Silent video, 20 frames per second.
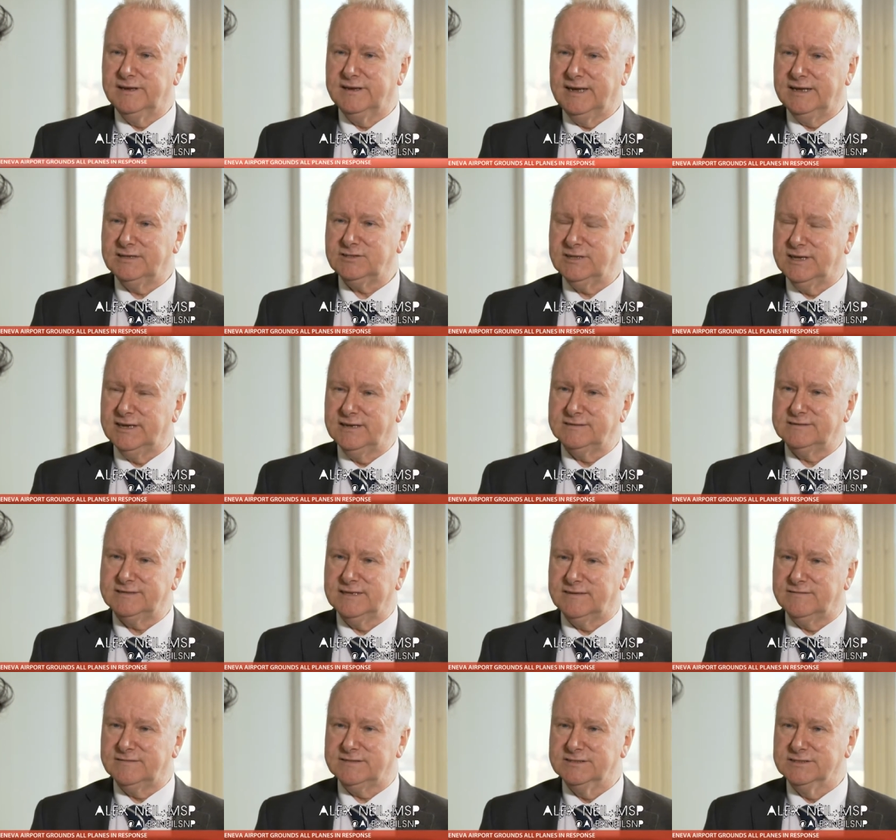National Health
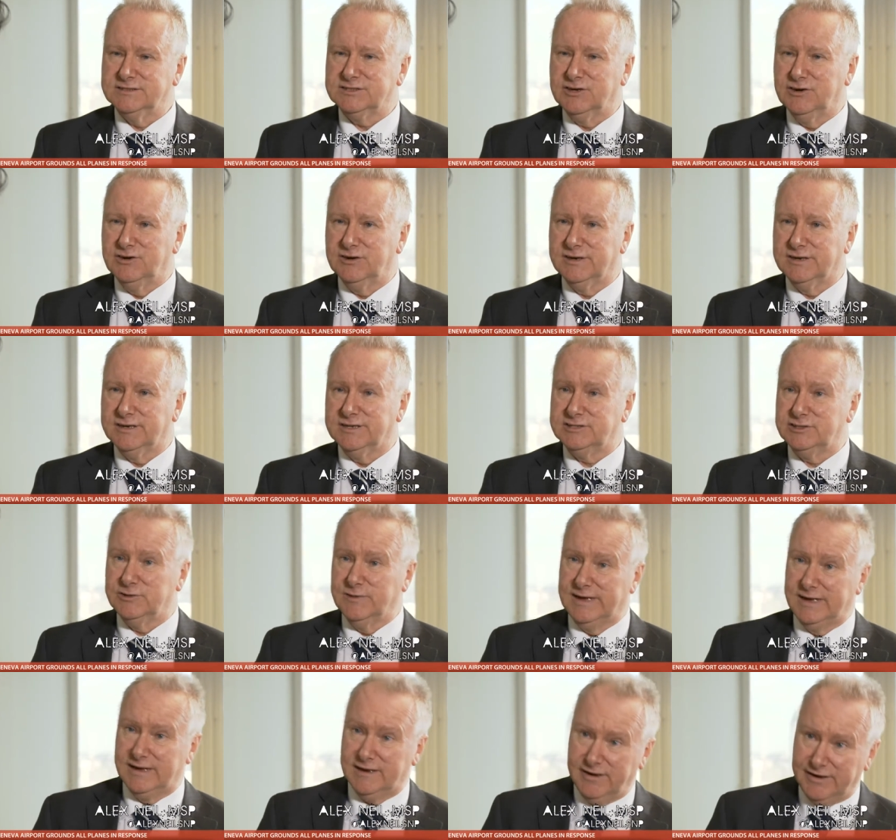Service in Scotland is to
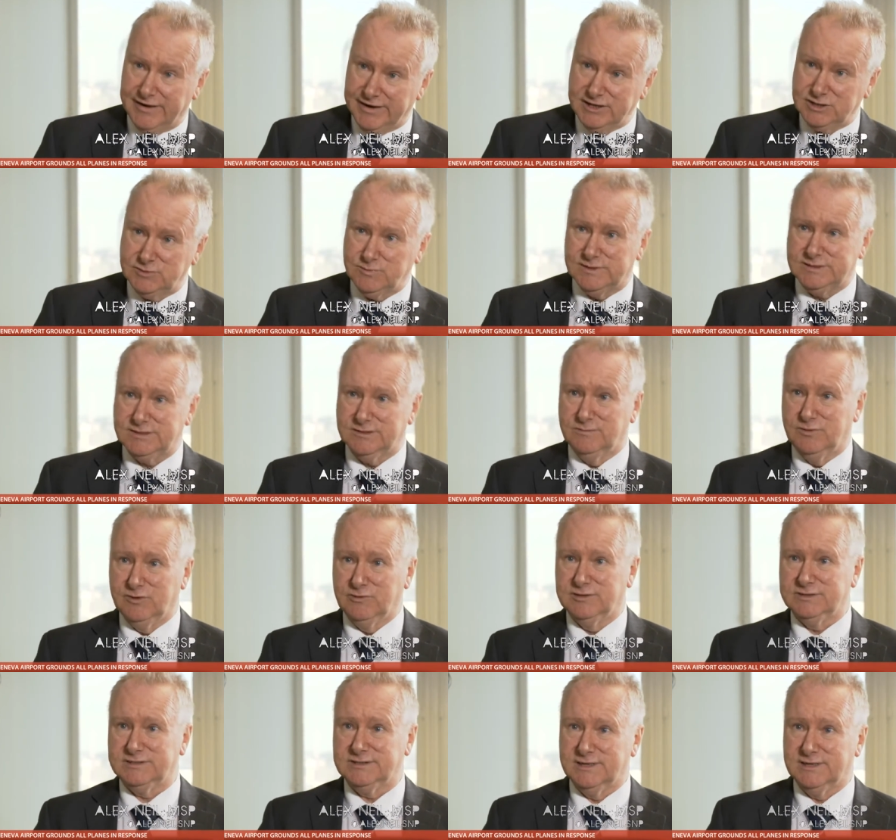encourage whistleblowers